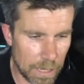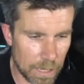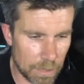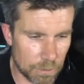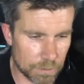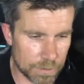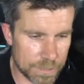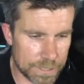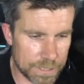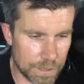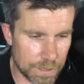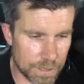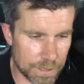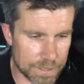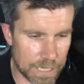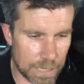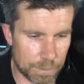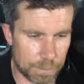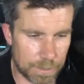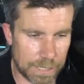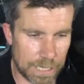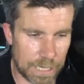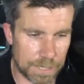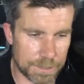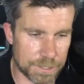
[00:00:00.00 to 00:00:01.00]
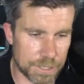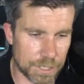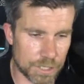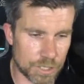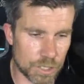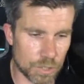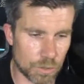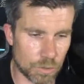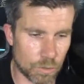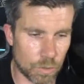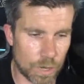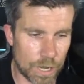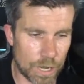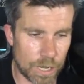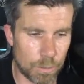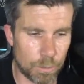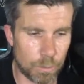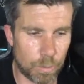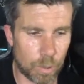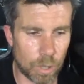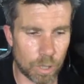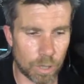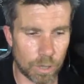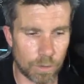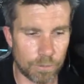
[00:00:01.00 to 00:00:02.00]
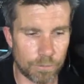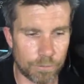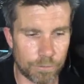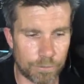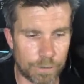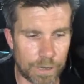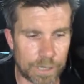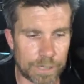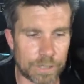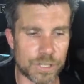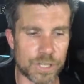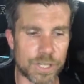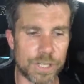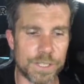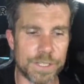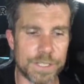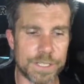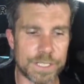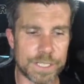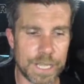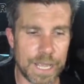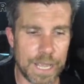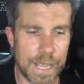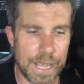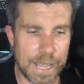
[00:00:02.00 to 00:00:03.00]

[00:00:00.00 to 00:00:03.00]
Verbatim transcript: we'll set this up in our digital input functions.